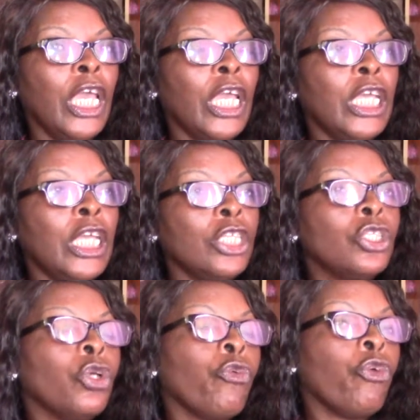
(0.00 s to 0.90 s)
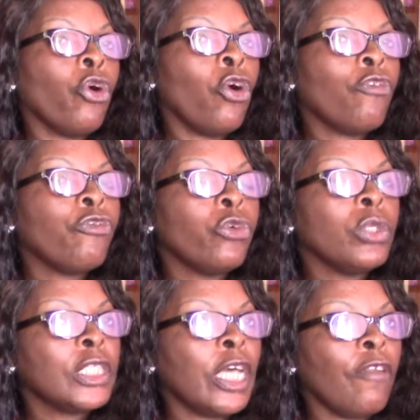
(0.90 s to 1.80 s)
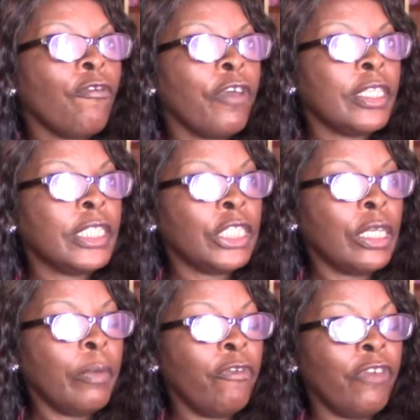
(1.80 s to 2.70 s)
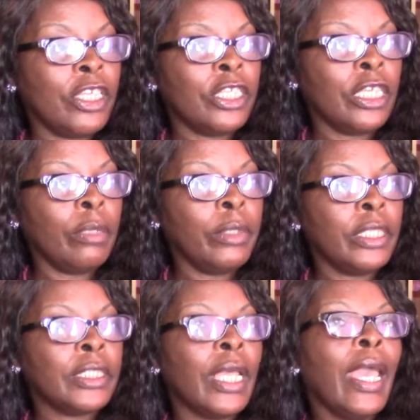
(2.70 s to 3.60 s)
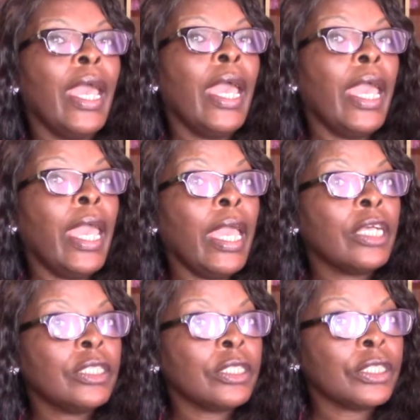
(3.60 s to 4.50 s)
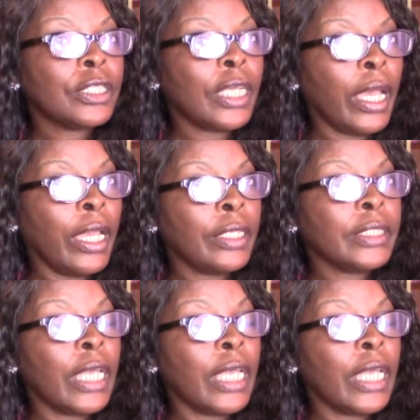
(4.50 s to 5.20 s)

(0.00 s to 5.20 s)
Eat your raw fruits and vegetables. Exercise.